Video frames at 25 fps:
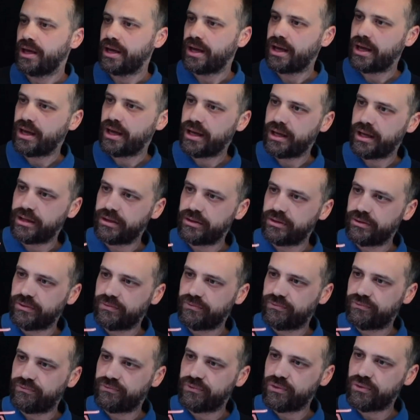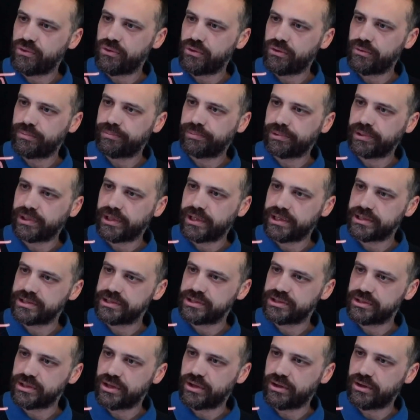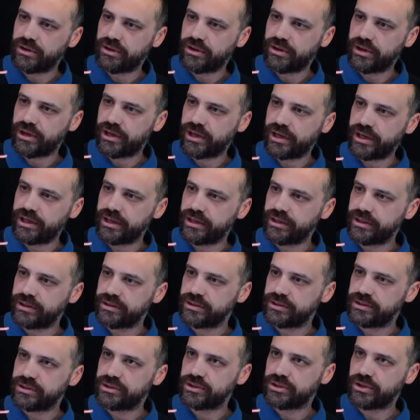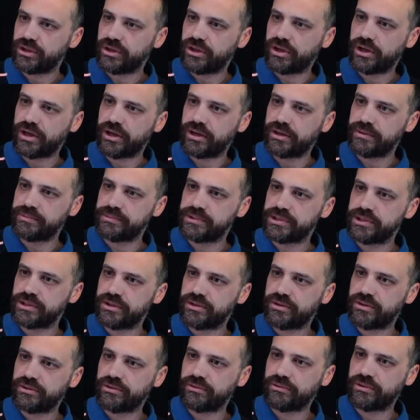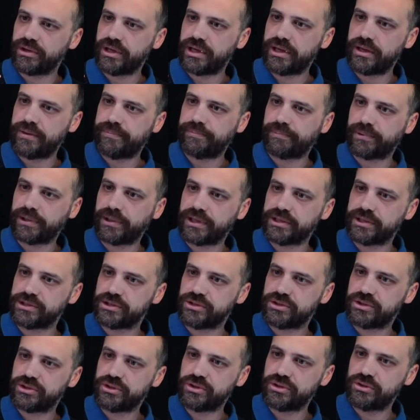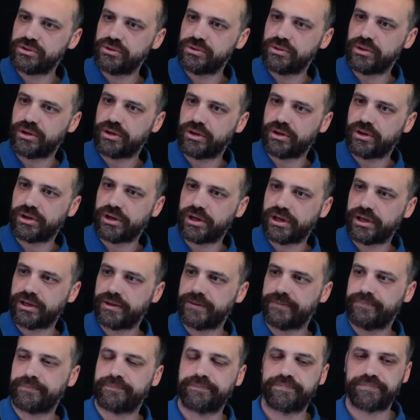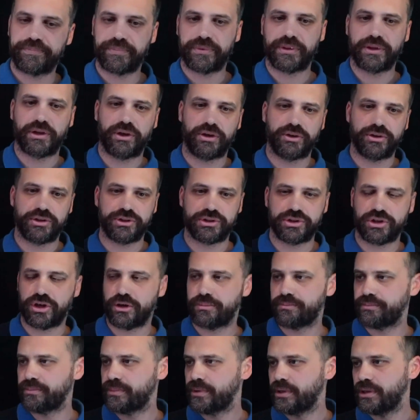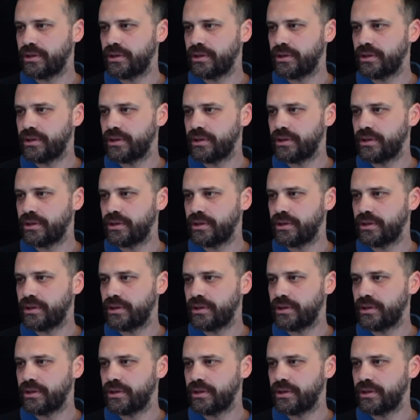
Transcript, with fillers: and four plus I times three plus two i on the top.